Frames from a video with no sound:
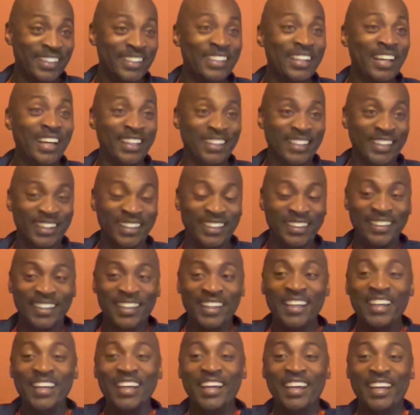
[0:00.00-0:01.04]
in LA,
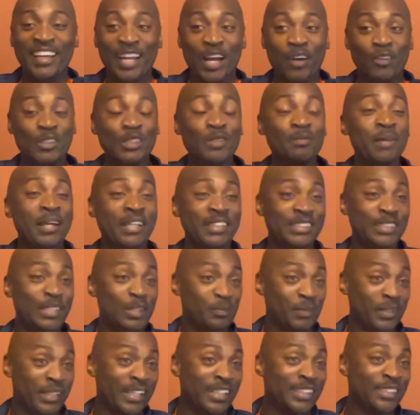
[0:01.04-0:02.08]
and I was matched
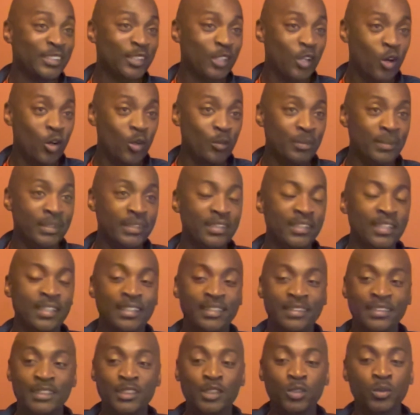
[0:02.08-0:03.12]
up against Kobe,
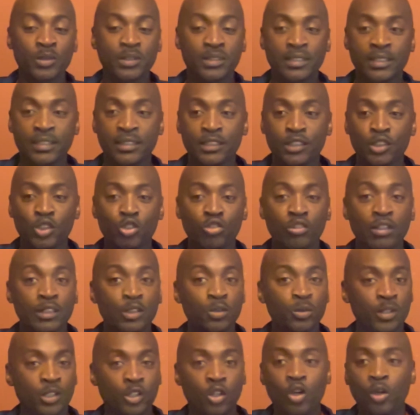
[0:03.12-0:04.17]
and this was in the stretch
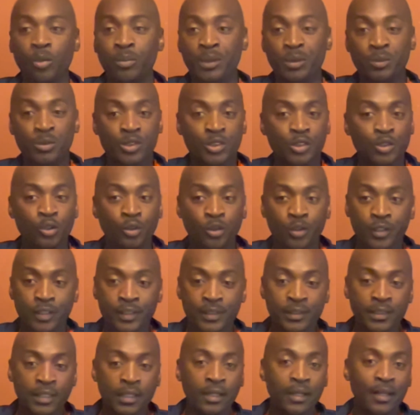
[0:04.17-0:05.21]
where Kobe was
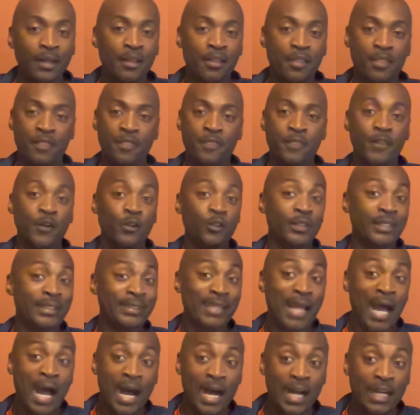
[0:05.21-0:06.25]
scoring
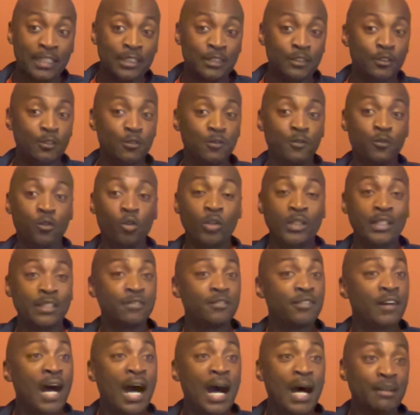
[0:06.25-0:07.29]
39s,
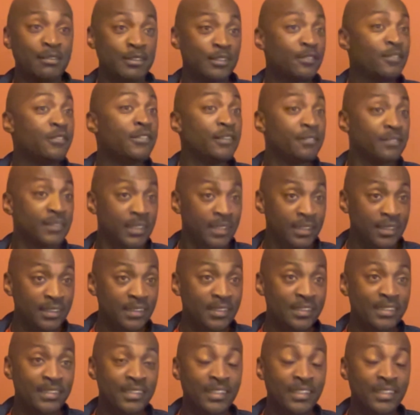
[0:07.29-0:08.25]
45s, 50s,